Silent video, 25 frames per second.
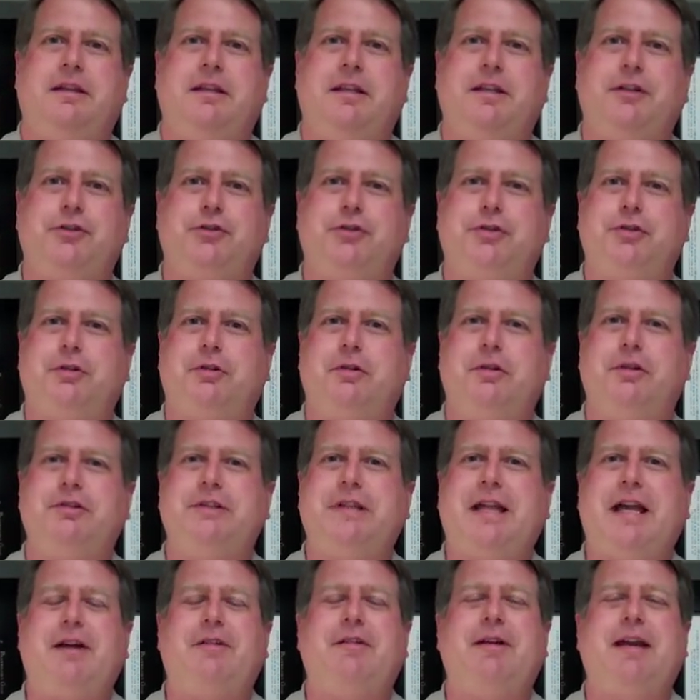The insurer
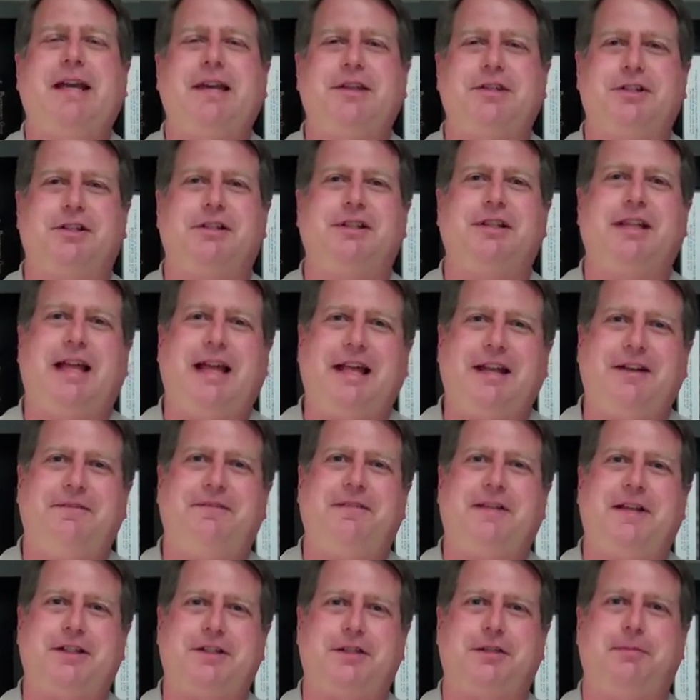now has a lot
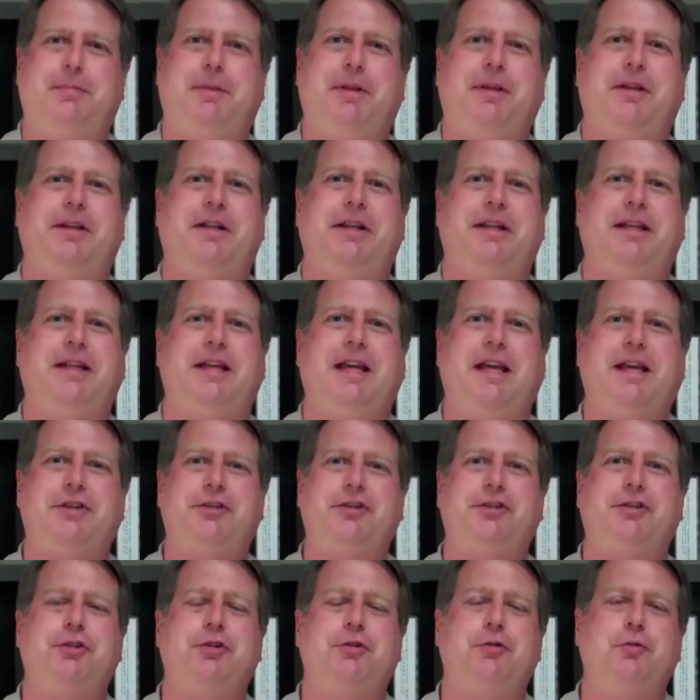of flexibility
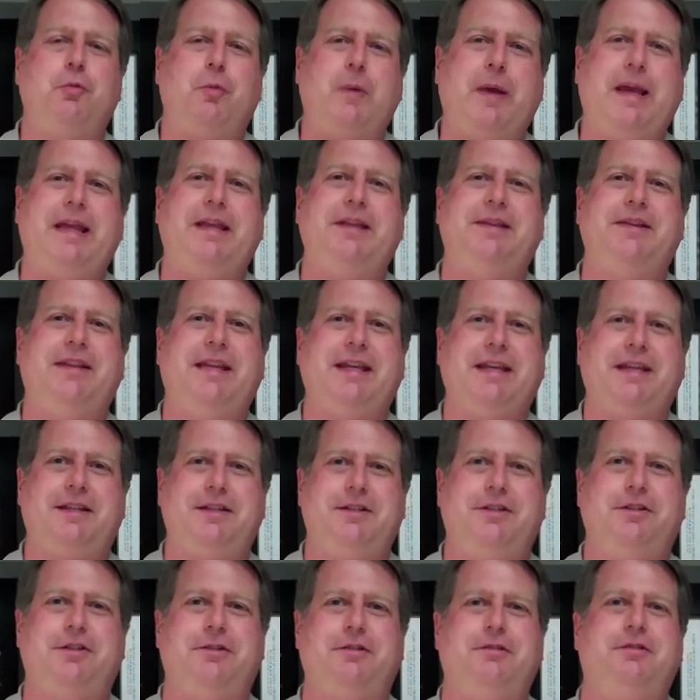as to when they
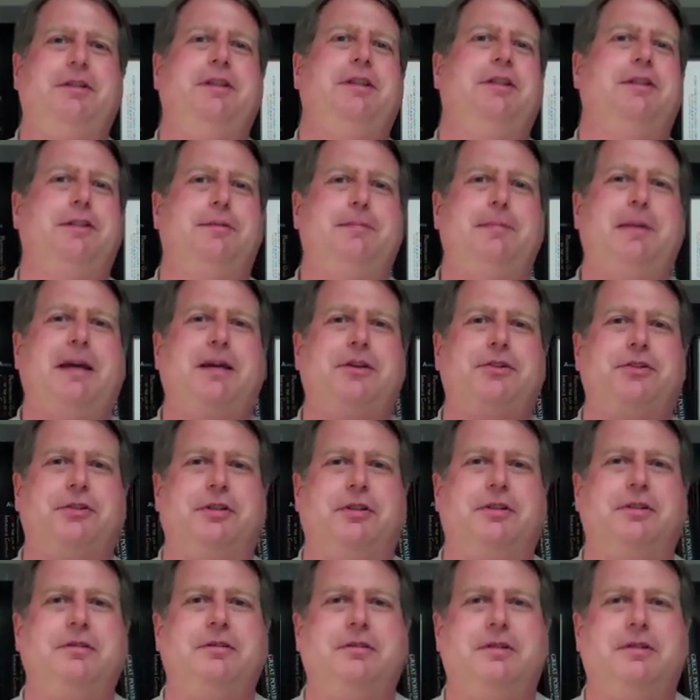can do the inspection.